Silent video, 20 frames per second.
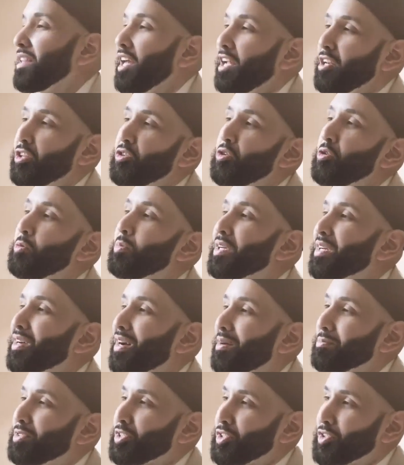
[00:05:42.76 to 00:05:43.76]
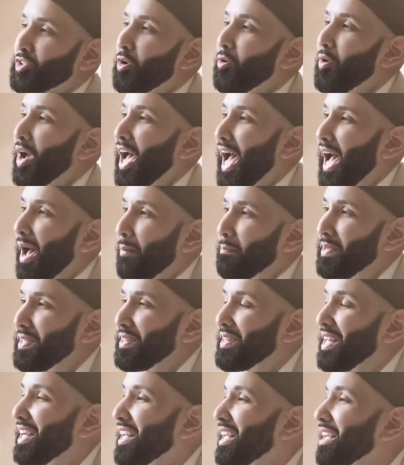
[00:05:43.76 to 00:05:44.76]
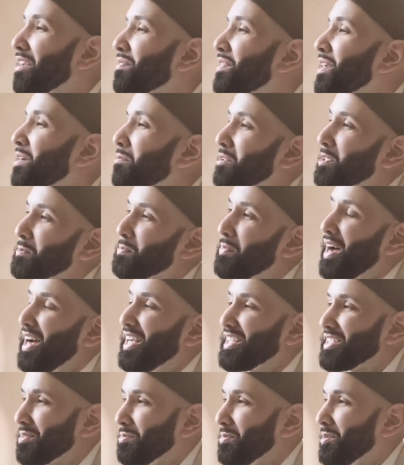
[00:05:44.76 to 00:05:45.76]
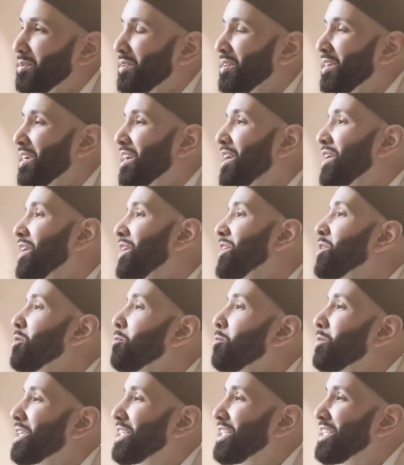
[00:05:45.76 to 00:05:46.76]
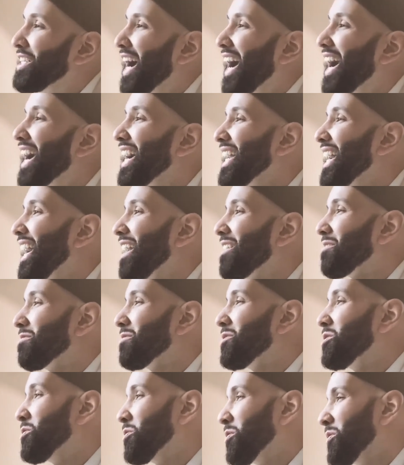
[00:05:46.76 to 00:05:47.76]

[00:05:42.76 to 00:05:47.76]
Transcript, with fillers: that you become so happy that if it was possible, you would die out of